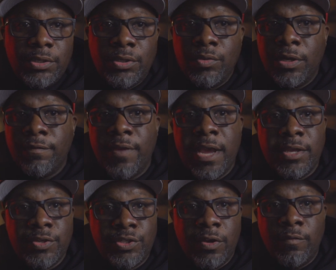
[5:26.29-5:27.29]
you could find
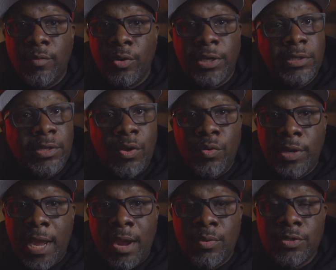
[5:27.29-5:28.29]
yourself working long
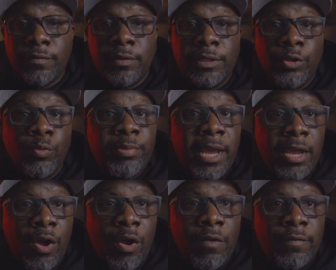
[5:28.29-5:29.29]
hours for little
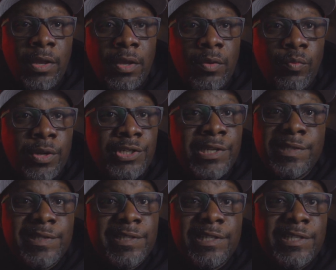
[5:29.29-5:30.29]
payoff, which
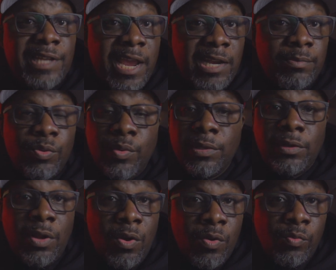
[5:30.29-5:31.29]
isn't sustainable in the
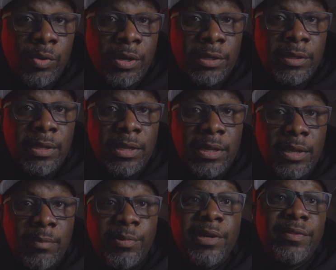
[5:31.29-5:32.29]
long run.
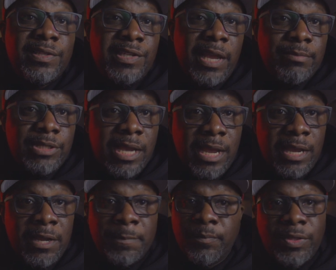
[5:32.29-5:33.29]
But at the same
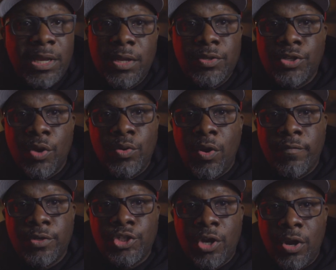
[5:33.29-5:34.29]
time, don't
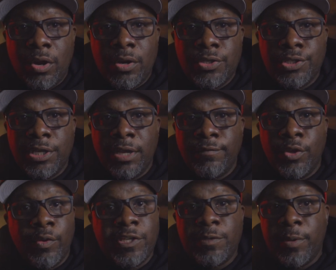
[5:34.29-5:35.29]
overcharge if
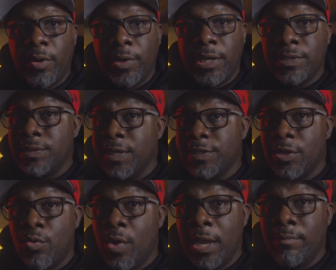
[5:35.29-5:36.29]
your experience
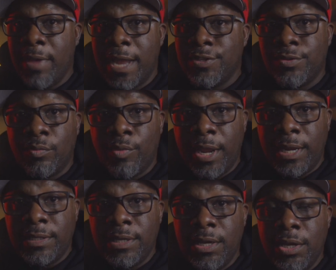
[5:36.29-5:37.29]
doesn't quite match the
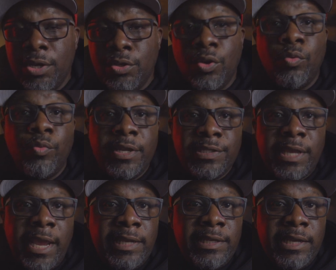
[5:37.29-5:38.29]
rate. You'll risk
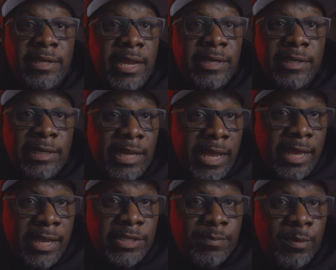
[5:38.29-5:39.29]
alienating
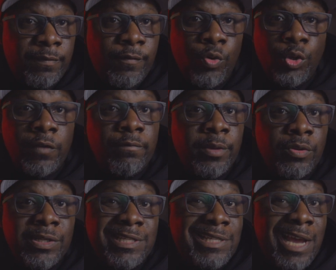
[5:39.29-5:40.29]
clients before you've
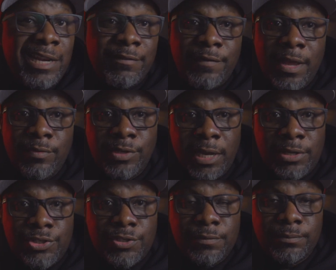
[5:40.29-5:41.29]
built a solid
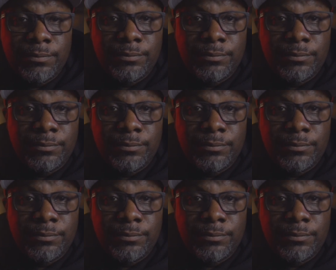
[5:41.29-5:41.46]
foundation.